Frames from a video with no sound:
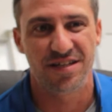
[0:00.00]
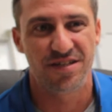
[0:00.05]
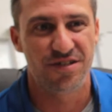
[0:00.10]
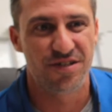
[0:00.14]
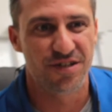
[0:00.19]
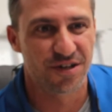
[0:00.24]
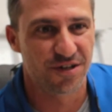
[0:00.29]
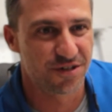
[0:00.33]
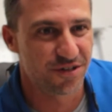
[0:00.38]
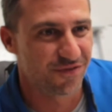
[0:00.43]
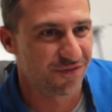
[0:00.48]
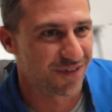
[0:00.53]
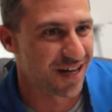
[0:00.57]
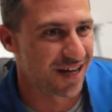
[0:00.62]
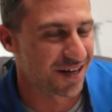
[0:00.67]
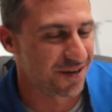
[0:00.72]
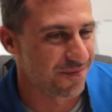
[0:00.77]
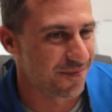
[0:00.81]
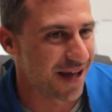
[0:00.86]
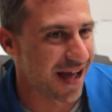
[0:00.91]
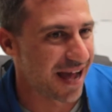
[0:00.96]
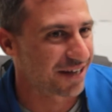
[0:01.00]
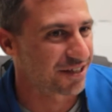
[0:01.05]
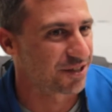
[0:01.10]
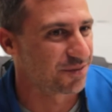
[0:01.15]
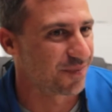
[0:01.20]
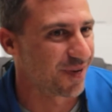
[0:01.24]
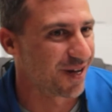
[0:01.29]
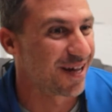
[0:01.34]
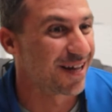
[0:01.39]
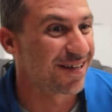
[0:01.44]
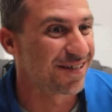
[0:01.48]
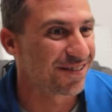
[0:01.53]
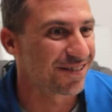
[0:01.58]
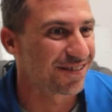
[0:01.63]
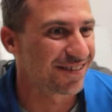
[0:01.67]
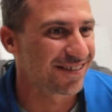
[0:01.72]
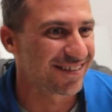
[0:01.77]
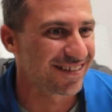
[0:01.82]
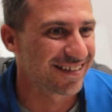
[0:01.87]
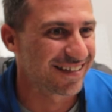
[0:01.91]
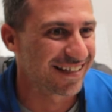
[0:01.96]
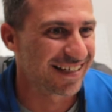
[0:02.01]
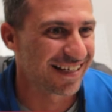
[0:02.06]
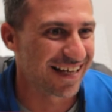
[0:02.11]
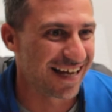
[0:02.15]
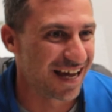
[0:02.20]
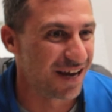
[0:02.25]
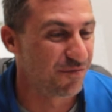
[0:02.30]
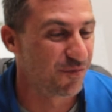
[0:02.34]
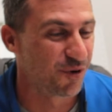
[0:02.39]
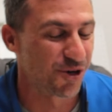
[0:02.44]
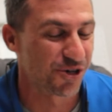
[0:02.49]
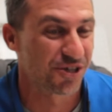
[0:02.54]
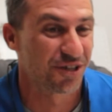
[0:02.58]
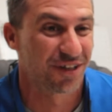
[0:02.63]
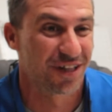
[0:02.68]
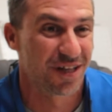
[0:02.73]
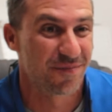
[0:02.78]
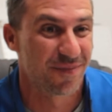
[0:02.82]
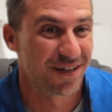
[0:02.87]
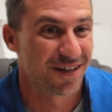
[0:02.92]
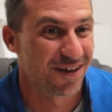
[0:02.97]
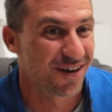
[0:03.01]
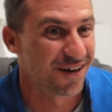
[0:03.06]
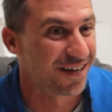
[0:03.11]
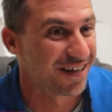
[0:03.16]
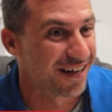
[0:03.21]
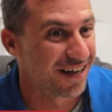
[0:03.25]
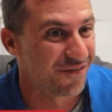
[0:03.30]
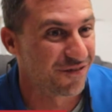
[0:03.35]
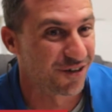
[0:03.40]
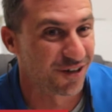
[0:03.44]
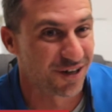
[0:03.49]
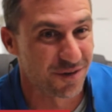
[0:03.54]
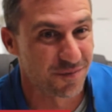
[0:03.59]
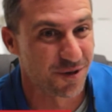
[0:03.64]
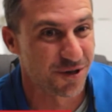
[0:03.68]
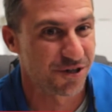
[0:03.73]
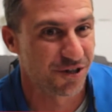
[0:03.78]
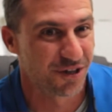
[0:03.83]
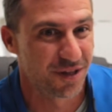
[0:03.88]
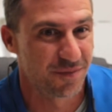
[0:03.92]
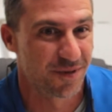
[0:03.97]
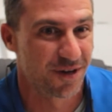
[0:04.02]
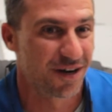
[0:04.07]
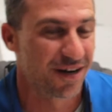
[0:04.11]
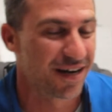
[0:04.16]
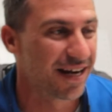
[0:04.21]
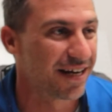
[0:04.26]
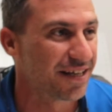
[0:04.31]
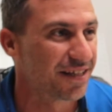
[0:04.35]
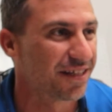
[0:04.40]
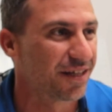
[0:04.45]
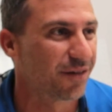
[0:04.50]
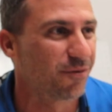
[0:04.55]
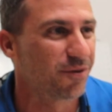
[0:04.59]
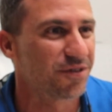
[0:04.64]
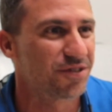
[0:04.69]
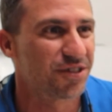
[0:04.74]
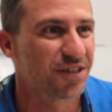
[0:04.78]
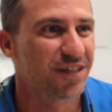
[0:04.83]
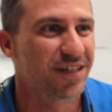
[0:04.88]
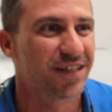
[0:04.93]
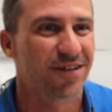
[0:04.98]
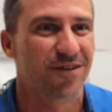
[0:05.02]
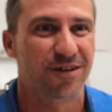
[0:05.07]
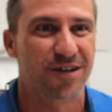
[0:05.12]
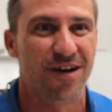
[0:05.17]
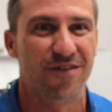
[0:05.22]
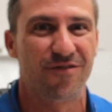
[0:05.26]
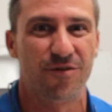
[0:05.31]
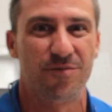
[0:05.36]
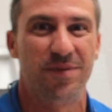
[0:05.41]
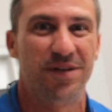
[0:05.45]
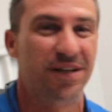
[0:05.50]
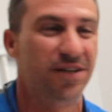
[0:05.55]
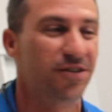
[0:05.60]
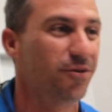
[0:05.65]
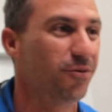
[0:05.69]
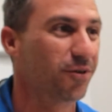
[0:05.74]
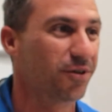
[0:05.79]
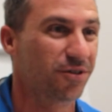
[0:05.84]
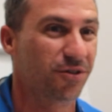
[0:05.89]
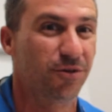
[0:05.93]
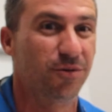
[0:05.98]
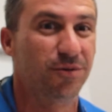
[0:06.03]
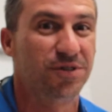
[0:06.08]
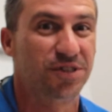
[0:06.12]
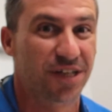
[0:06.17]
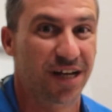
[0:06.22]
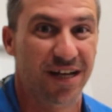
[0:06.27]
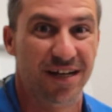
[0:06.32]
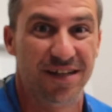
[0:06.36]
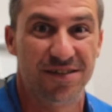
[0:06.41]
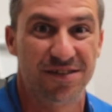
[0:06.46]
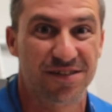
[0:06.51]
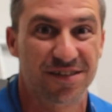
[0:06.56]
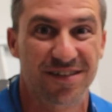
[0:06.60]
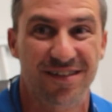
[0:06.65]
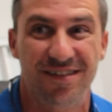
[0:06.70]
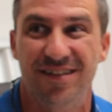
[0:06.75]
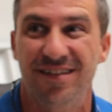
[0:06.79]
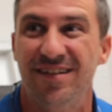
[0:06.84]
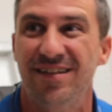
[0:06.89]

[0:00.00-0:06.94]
You've got to maximize and push the limit on, if you're going to push the limit on anything with city or government, and you want to do it with signs.